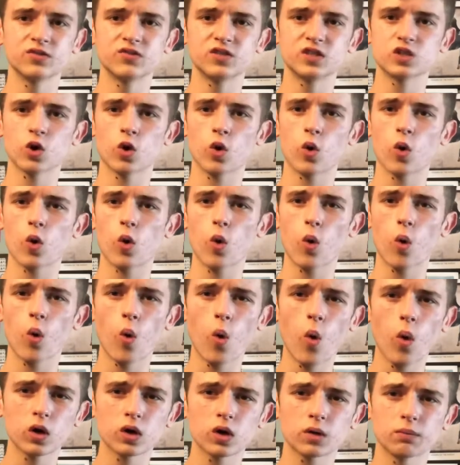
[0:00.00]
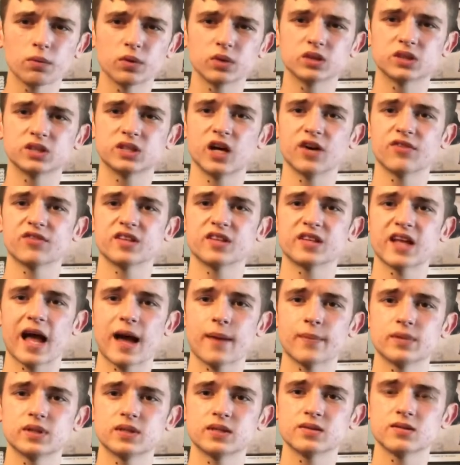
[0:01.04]
this horrible stuff that
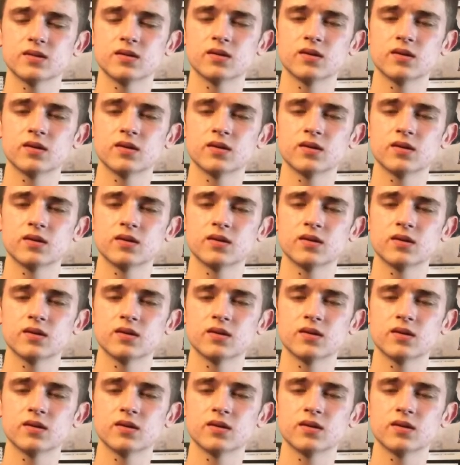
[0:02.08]
happens.